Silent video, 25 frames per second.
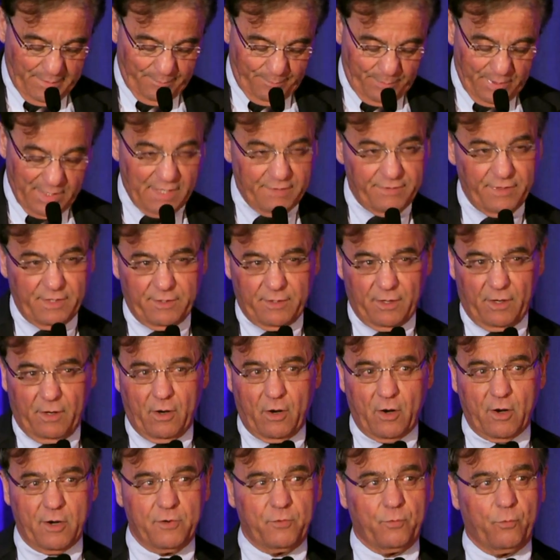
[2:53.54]
but I think the
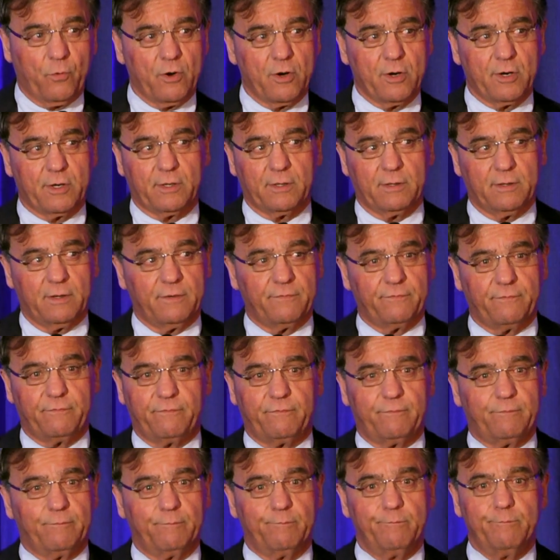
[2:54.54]
hard work of
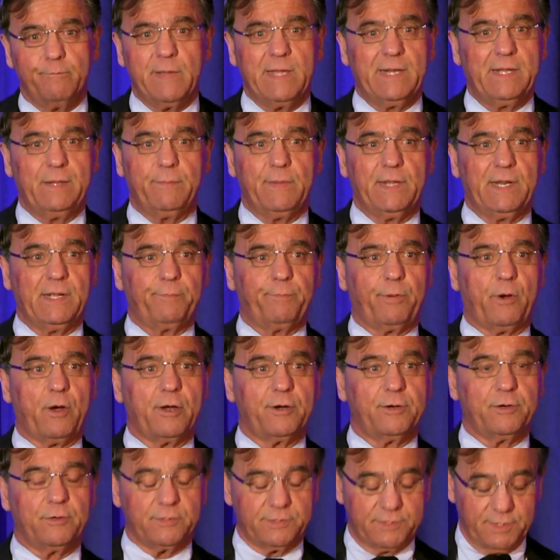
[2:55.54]
many, many
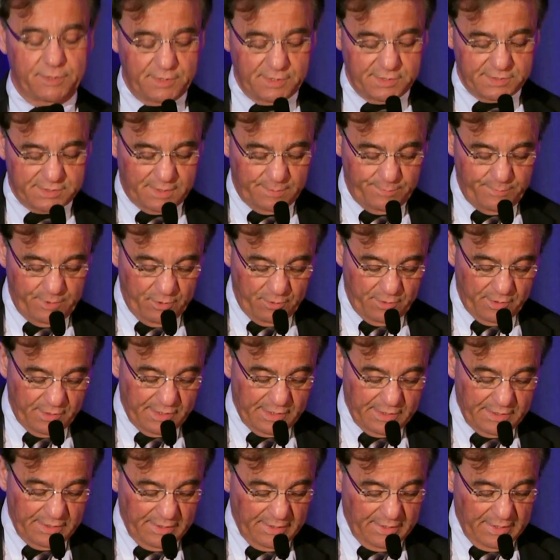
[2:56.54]
partners in this
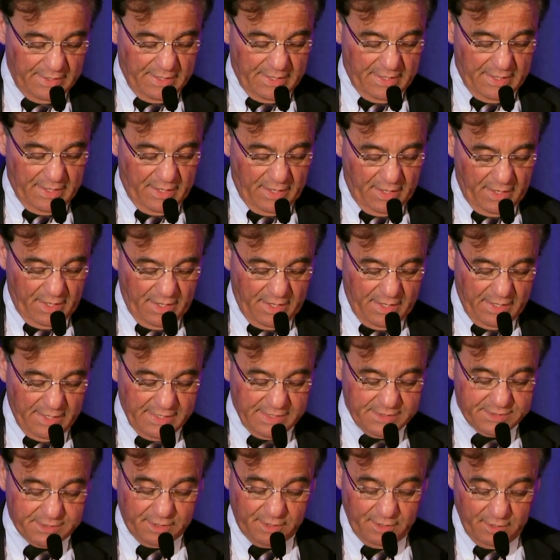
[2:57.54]
community
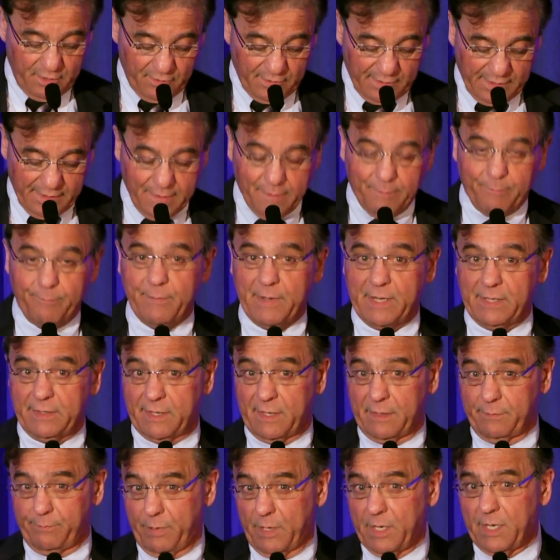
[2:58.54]
has clearly made
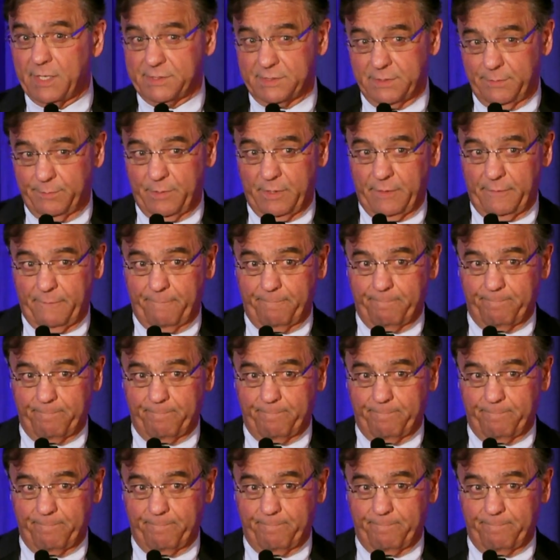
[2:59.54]
that possible.